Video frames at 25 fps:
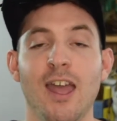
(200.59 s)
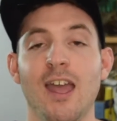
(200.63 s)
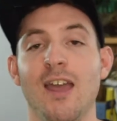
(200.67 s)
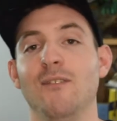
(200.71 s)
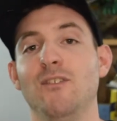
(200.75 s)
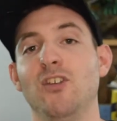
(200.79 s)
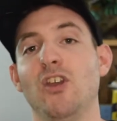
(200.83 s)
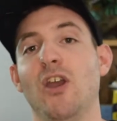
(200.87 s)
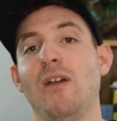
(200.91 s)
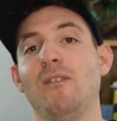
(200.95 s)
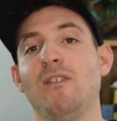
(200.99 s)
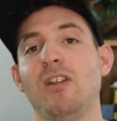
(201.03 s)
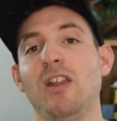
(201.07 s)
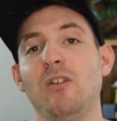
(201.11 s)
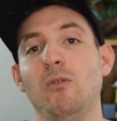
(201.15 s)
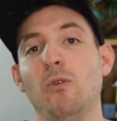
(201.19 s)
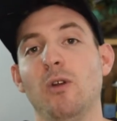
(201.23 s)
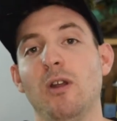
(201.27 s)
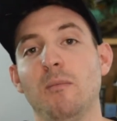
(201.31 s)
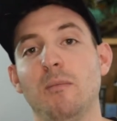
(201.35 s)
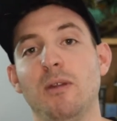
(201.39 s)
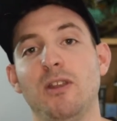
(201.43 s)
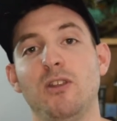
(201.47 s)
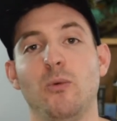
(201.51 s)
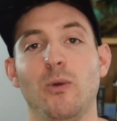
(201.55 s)
If you have
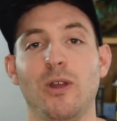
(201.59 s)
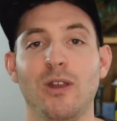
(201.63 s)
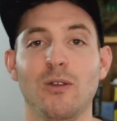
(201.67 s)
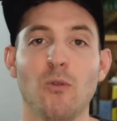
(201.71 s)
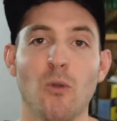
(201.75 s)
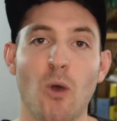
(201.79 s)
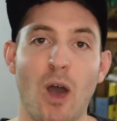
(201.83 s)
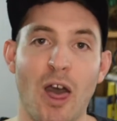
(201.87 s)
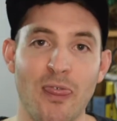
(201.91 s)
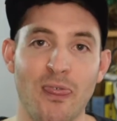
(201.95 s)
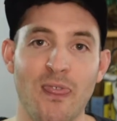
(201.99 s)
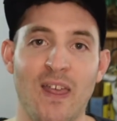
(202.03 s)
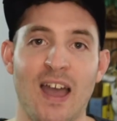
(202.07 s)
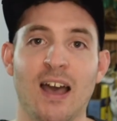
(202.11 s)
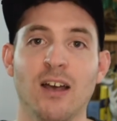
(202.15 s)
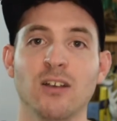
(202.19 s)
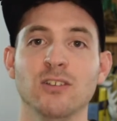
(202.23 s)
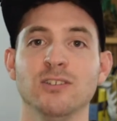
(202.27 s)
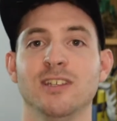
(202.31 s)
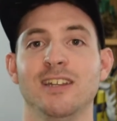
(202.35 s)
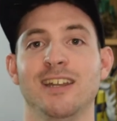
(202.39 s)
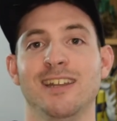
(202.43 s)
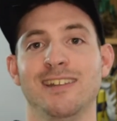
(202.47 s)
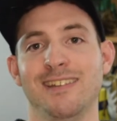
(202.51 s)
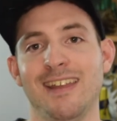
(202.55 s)
anywhere in between
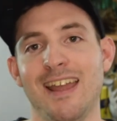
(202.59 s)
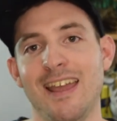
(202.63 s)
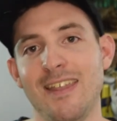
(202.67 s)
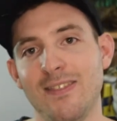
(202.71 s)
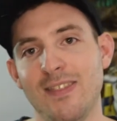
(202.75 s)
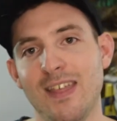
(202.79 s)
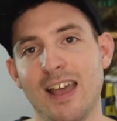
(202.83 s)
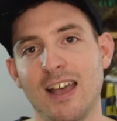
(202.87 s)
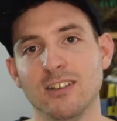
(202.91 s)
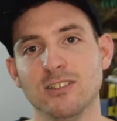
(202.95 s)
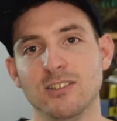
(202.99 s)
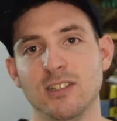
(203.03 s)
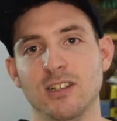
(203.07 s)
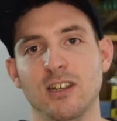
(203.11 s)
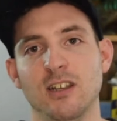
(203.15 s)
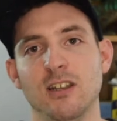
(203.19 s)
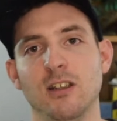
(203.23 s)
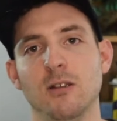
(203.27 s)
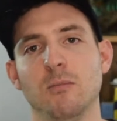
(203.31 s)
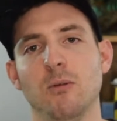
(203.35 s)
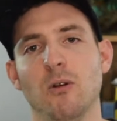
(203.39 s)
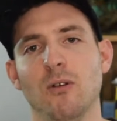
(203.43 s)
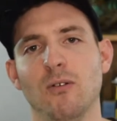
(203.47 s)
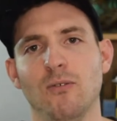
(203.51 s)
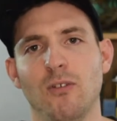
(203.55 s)
1,000 and 10,000 in
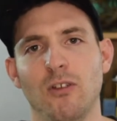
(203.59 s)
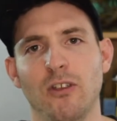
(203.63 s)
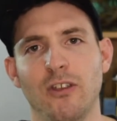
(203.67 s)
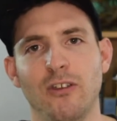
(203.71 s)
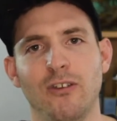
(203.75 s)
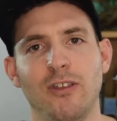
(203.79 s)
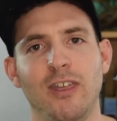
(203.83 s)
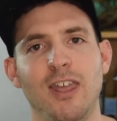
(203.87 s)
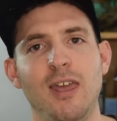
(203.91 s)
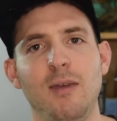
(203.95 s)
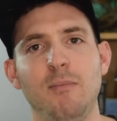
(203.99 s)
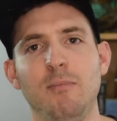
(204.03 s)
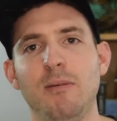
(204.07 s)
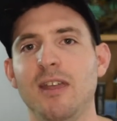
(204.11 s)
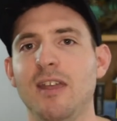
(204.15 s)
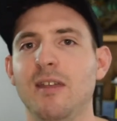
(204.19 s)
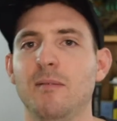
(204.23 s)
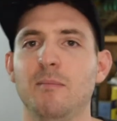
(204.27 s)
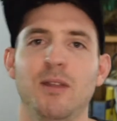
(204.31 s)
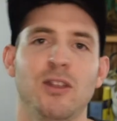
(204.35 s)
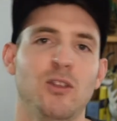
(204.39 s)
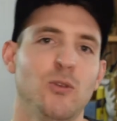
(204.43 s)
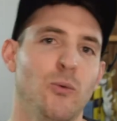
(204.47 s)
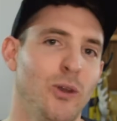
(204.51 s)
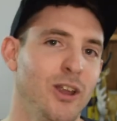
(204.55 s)
your portfolio, keep it
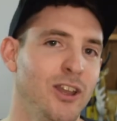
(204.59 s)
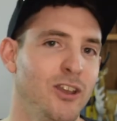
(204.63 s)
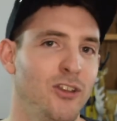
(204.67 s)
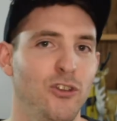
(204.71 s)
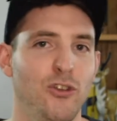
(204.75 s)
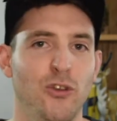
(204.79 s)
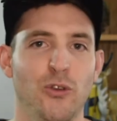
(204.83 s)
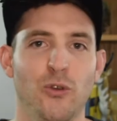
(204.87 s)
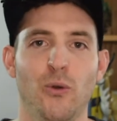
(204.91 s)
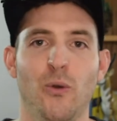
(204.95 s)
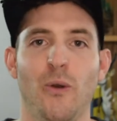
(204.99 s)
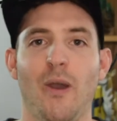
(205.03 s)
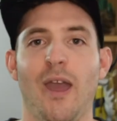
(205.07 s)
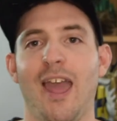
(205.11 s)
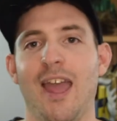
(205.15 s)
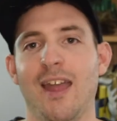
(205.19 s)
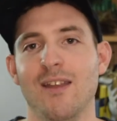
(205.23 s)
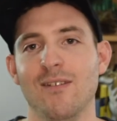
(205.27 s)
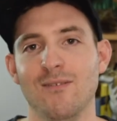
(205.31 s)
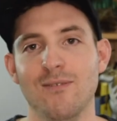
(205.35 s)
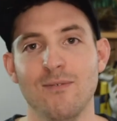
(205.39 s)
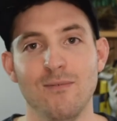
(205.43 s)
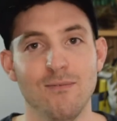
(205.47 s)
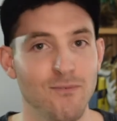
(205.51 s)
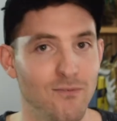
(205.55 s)
in between 2 and